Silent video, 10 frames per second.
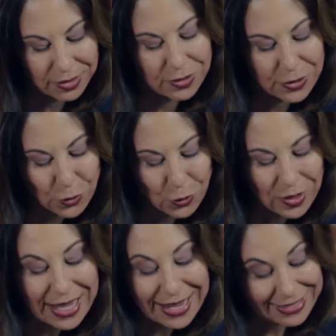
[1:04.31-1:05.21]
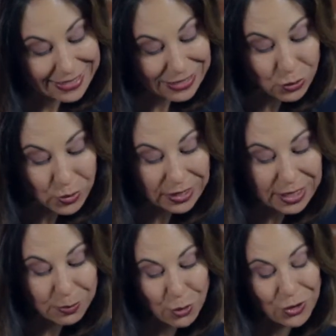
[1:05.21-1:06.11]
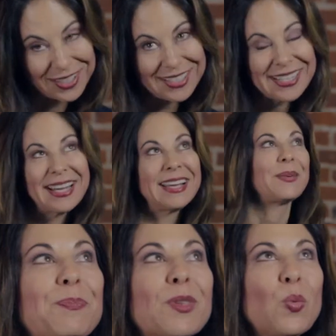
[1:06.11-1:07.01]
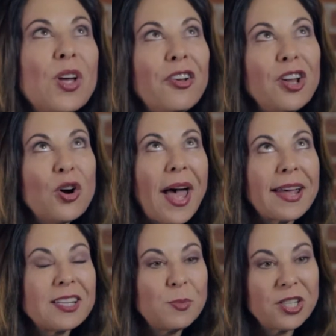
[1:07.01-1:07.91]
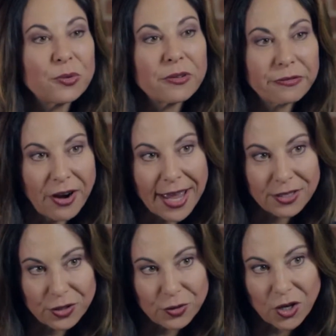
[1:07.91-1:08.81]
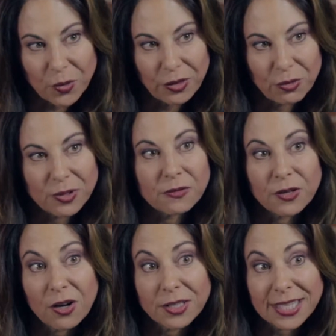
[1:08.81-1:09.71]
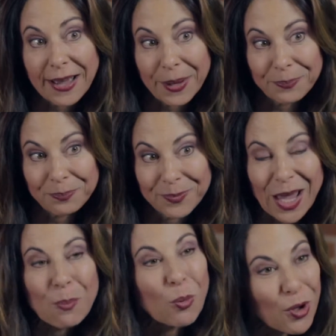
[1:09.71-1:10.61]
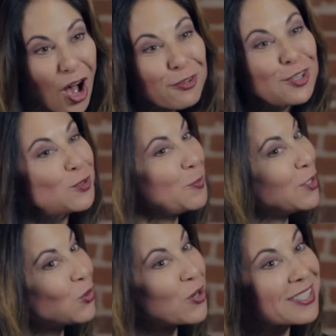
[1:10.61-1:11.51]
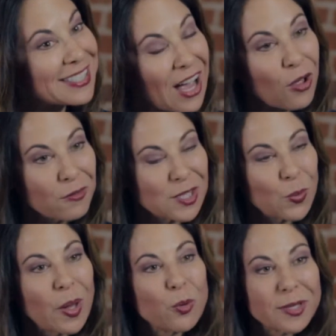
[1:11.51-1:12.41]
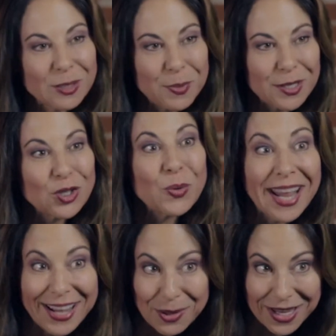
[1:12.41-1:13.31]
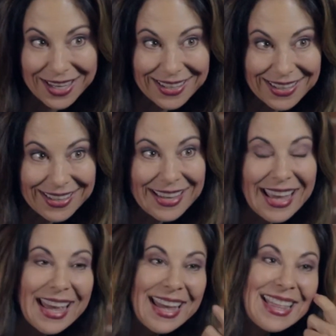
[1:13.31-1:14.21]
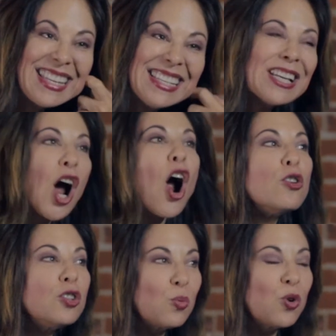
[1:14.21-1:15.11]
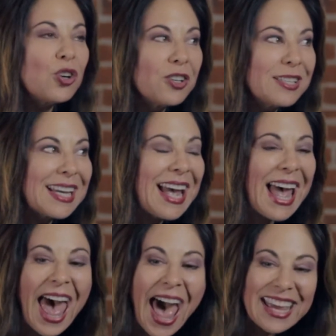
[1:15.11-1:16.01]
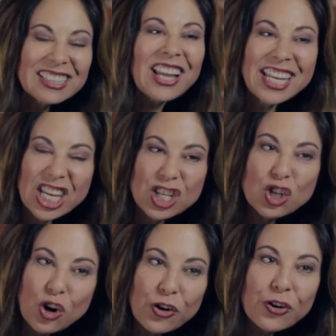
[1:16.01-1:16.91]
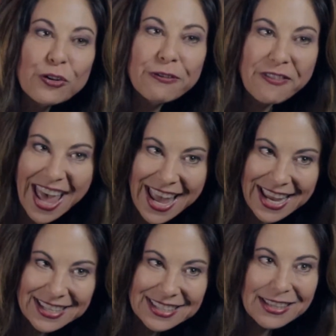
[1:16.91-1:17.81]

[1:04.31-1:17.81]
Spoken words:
So this is really important. We all know how to speak to a friend who's going through a difficult time, but we often speak to ourselves the way we would speak to an enemy. And these harsh words act like internal fangs.